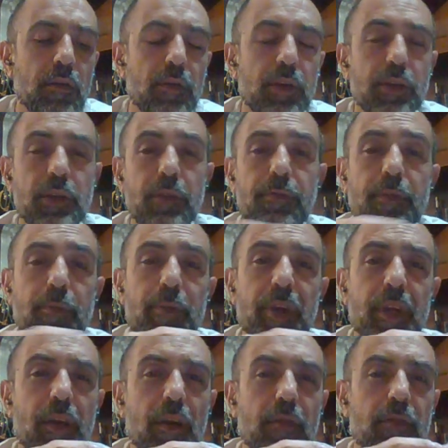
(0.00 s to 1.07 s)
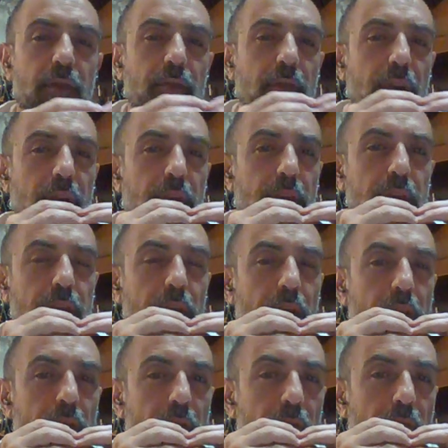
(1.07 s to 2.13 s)
because of the meaning of it, right?
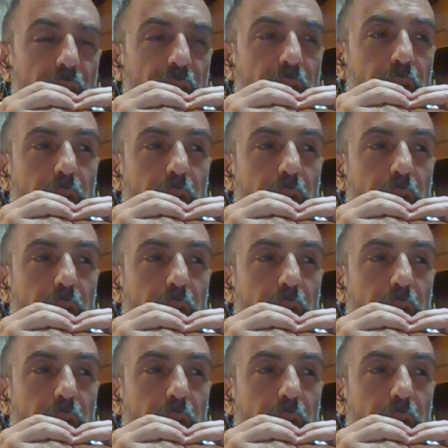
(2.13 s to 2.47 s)
Like